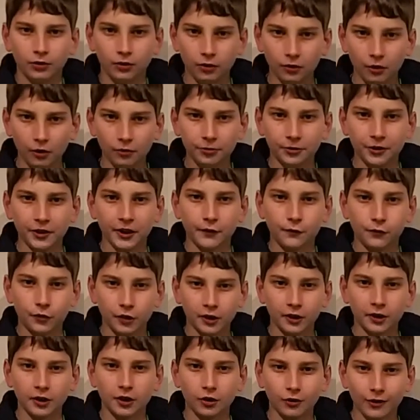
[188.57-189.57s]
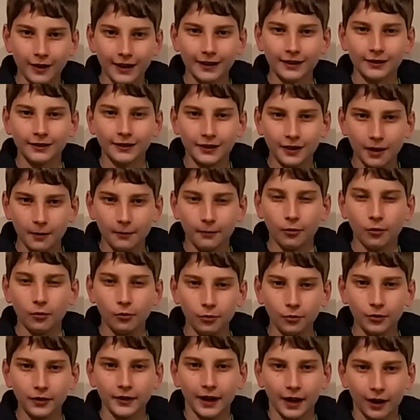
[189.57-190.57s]
that if we can correctly number
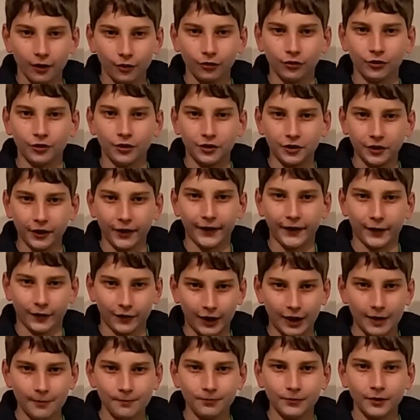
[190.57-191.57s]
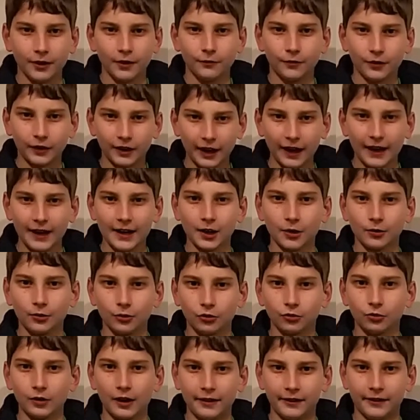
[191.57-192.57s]
all the angles in the diagram for k equals
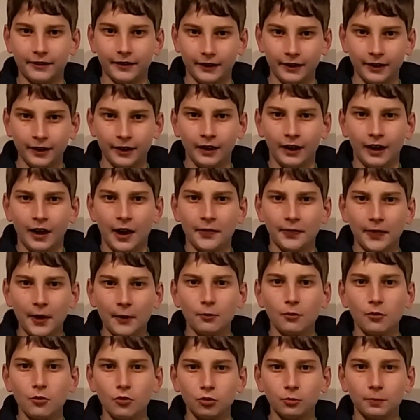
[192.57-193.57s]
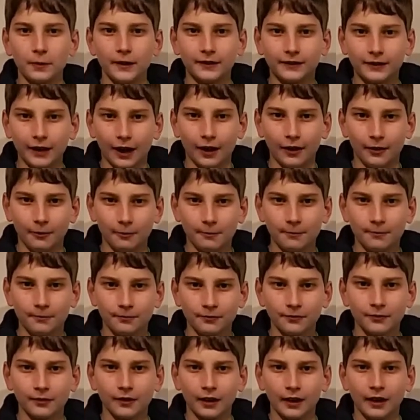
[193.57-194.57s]
20, then we will be done,
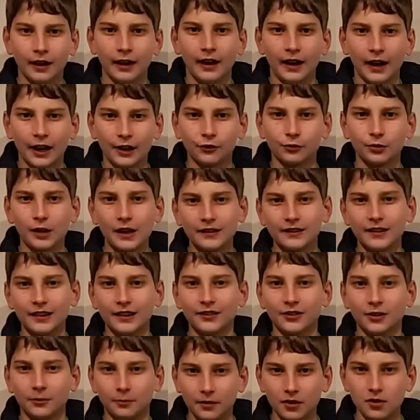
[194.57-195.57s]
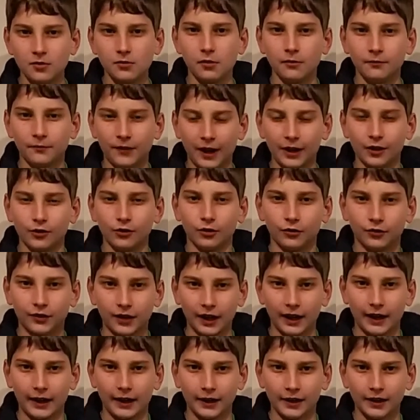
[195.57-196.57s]
as 20 is the minimum value of
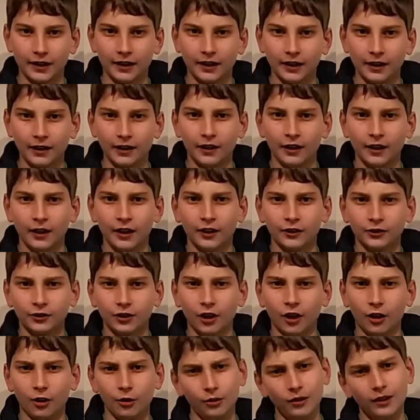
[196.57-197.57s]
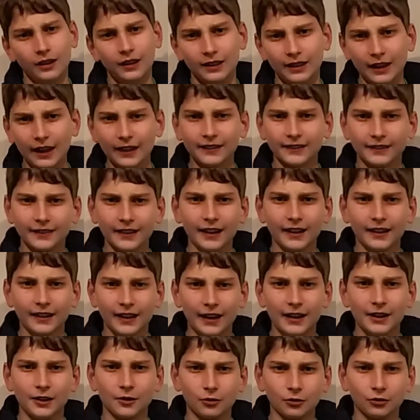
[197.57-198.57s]
k. So let's set k
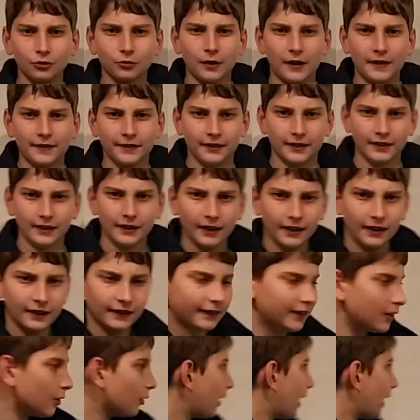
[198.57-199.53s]
equals 20 and see